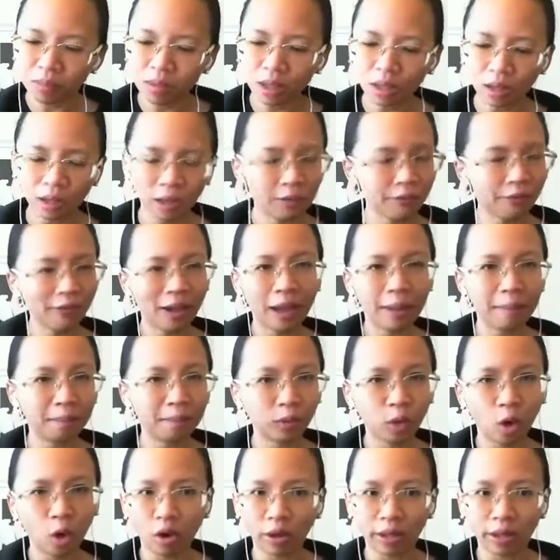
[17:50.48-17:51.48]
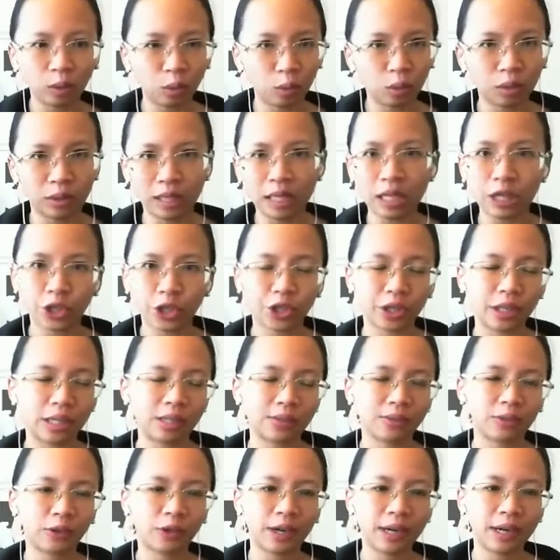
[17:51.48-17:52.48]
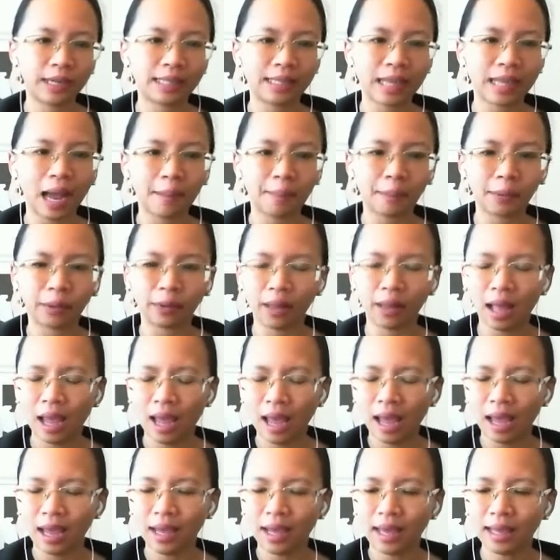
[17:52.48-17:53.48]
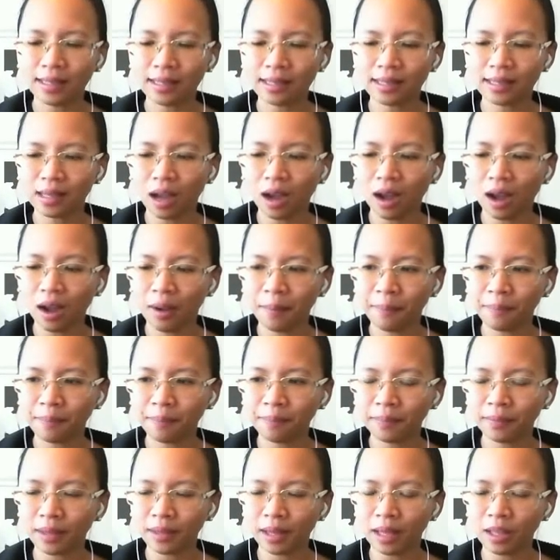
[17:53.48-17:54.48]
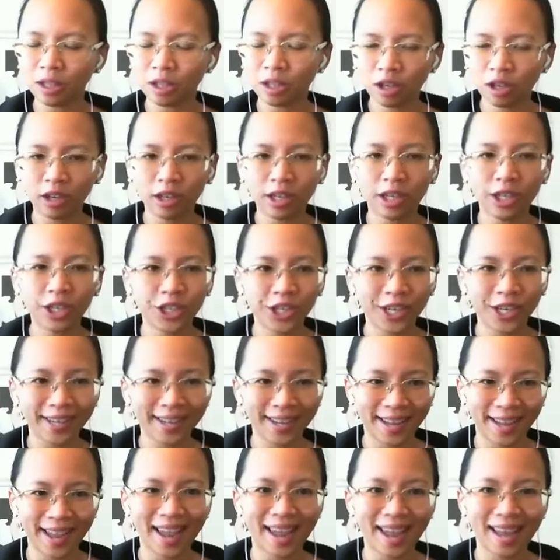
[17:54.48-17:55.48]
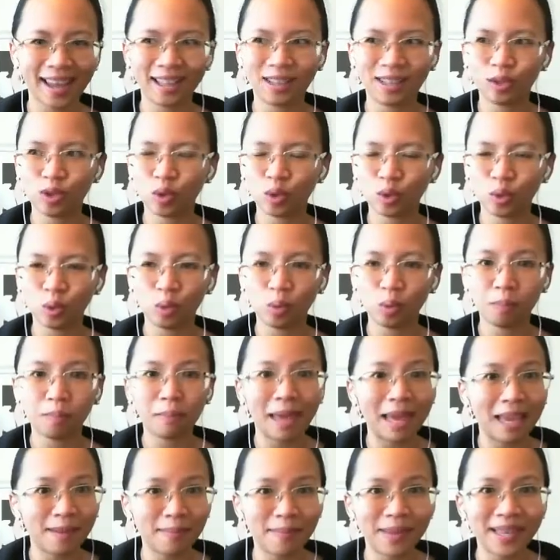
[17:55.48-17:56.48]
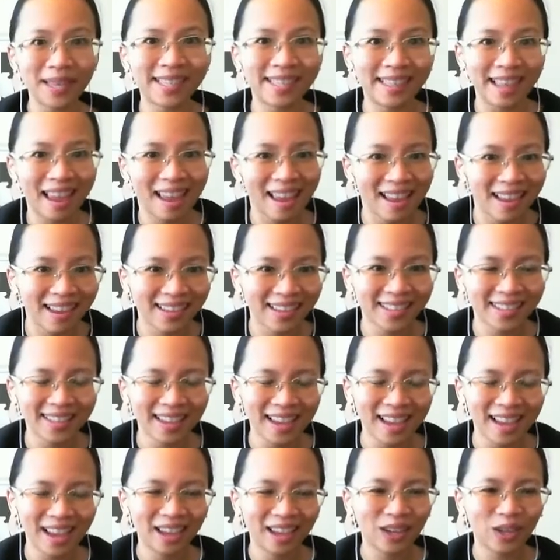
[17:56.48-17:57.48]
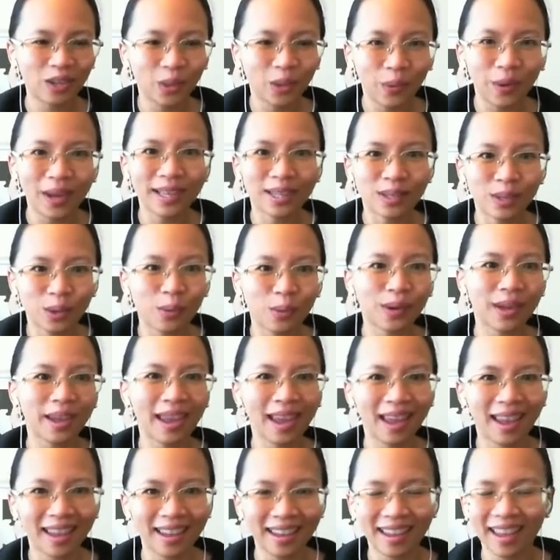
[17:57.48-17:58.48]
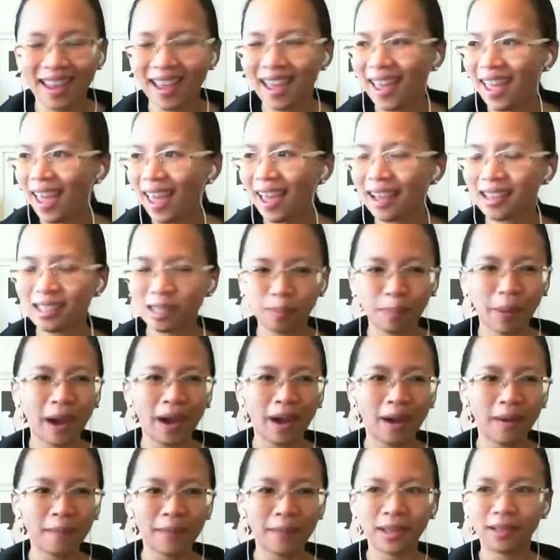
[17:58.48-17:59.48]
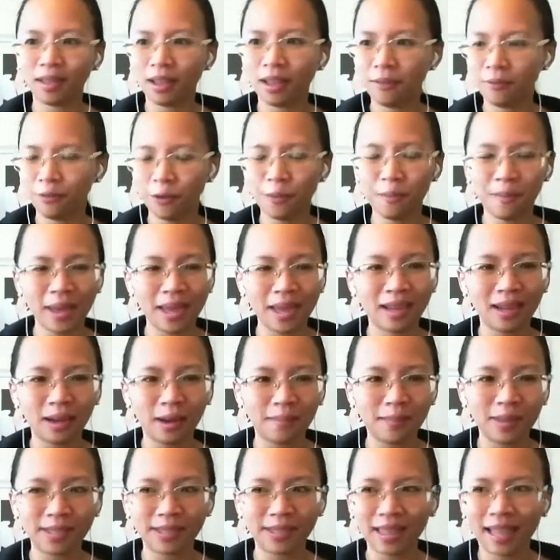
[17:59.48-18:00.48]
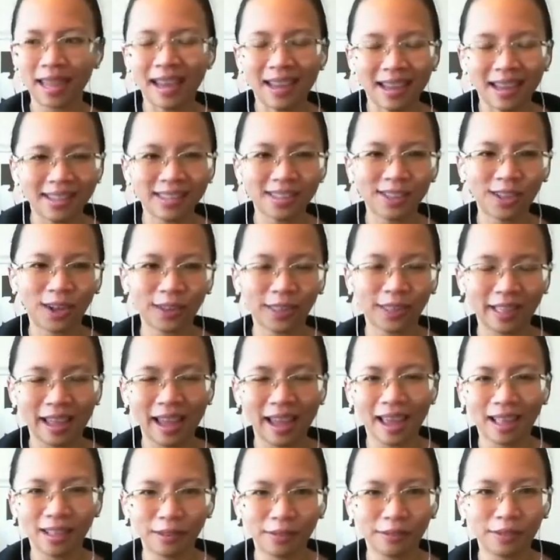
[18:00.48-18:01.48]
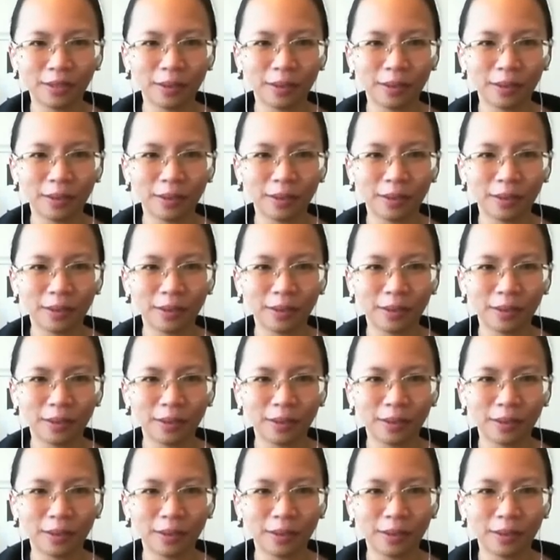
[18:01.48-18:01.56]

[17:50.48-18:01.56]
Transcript: if I'm talking to teachers, for example, it's encouraging kids to make mistakes. It's okay. Experiment. If you make a mistake, it's not the end of the